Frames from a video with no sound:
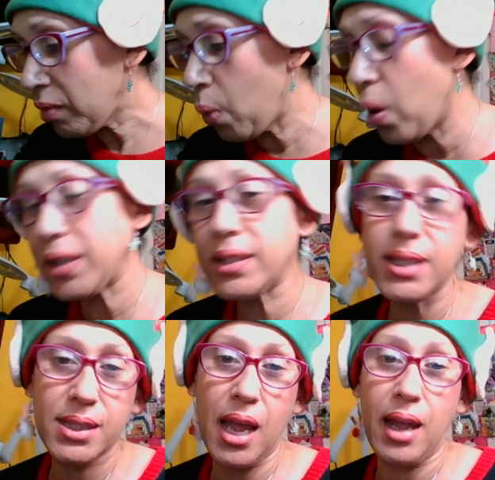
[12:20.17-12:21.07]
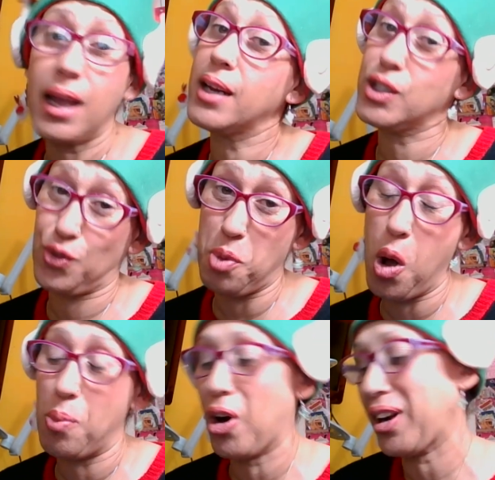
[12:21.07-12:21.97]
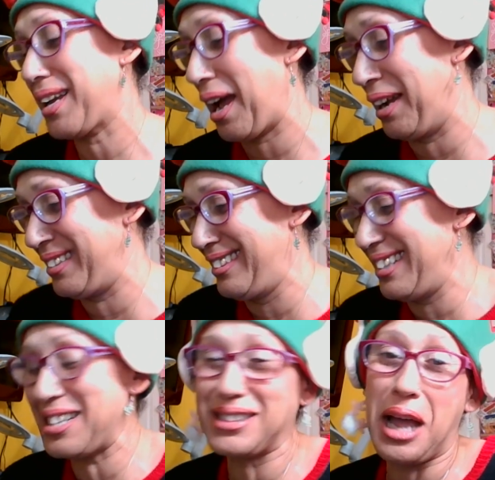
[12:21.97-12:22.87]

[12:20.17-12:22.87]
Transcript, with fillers: What is the saying? It is from Hallmark again, because